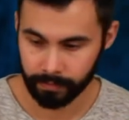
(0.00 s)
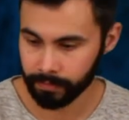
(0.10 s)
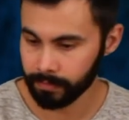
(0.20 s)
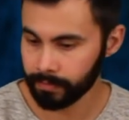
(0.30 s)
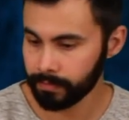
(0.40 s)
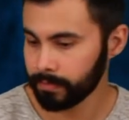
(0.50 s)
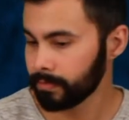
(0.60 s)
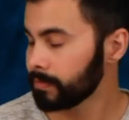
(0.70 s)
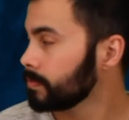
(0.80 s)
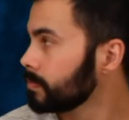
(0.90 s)

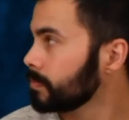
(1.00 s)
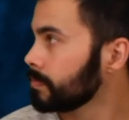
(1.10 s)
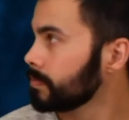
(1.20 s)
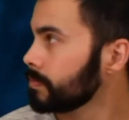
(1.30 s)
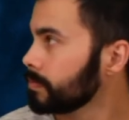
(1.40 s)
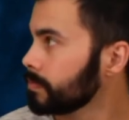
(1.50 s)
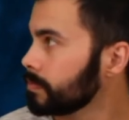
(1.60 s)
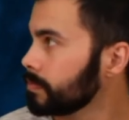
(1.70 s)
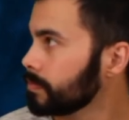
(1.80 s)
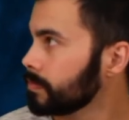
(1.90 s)

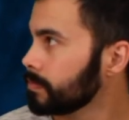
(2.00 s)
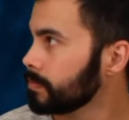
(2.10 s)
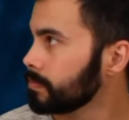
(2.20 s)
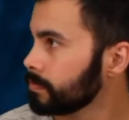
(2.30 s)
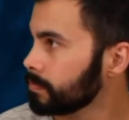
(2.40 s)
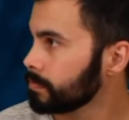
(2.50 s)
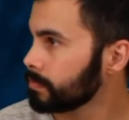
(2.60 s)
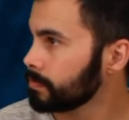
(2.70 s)
This person isn't speaking.